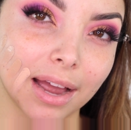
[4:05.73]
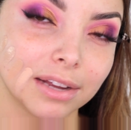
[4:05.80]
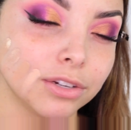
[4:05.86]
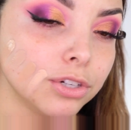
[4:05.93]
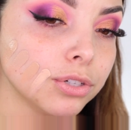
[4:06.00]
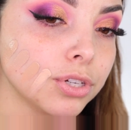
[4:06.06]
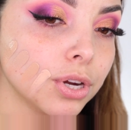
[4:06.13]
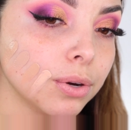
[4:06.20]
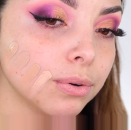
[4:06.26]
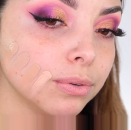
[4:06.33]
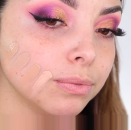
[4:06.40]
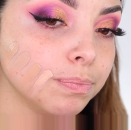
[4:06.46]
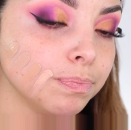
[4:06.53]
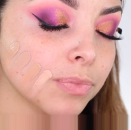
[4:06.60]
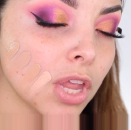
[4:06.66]

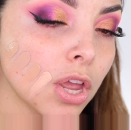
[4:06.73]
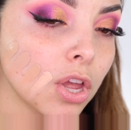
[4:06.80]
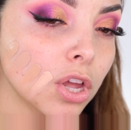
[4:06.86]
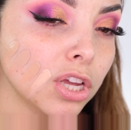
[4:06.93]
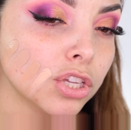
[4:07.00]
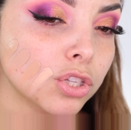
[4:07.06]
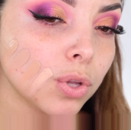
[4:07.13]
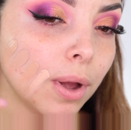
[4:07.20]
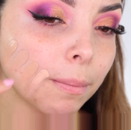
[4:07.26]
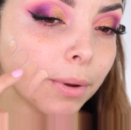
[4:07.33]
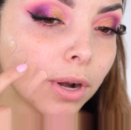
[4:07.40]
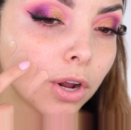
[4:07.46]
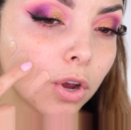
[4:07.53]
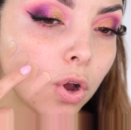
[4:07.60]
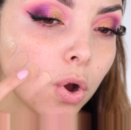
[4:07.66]
undertone. So I'm
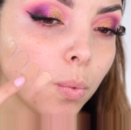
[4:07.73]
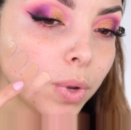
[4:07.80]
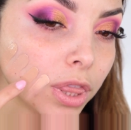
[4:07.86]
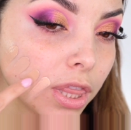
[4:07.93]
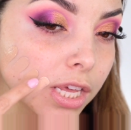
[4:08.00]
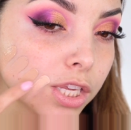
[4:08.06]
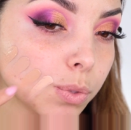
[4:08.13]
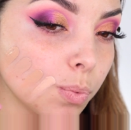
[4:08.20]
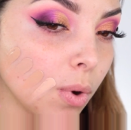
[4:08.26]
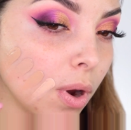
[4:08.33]
gonna go with this